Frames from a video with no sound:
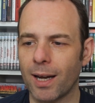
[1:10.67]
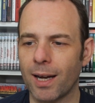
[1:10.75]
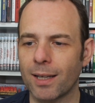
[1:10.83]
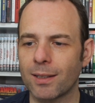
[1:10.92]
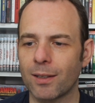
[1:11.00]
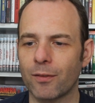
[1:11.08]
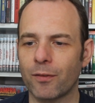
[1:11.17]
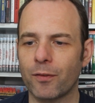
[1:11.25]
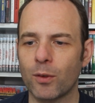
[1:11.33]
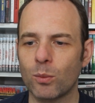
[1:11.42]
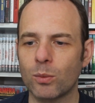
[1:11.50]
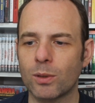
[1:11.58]
And it
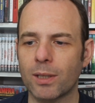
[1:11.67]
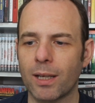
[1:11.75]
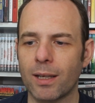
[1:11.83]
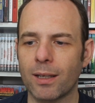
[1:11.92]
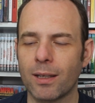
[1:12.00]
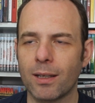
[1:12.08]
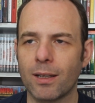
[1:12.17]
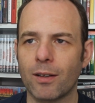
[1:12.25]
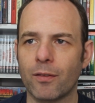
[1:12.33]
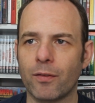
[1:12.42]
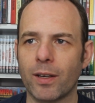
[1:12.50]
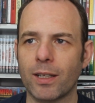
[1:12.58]
feels uh,
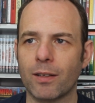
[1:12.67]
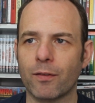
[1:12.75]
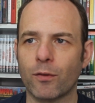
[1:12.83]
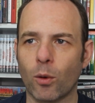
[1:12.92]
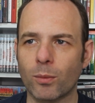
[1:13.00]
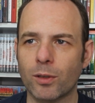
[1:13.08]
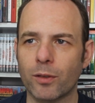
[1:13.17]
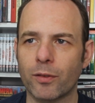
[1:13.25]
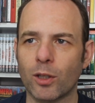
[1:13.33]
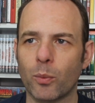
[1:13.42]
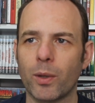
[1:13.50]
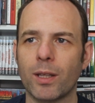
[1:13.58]
very informative
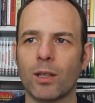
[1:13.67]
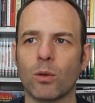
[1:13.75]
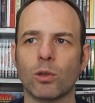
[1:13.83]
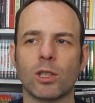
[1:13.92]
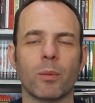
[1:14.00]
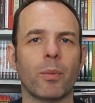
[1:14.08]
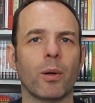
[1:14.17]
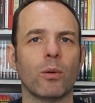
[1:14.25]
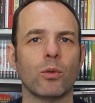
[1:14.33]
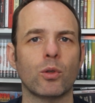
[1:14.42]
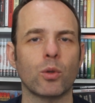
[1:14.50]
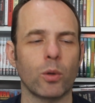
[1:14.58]
in the way that it goes
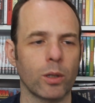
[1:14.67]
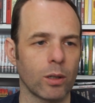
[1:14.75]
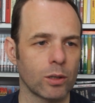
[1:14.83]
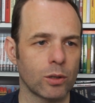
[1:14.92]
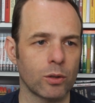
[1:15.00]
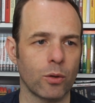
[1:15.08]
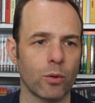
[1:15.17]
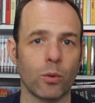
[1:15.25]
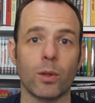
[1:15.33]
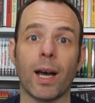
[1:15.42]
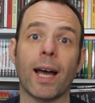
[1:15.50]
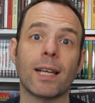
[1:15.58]
about showing us through
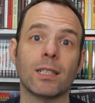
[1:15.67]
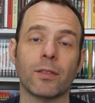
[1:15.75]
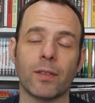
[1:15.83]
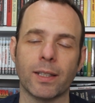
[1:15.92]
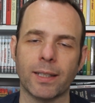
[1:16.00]
the eyes of the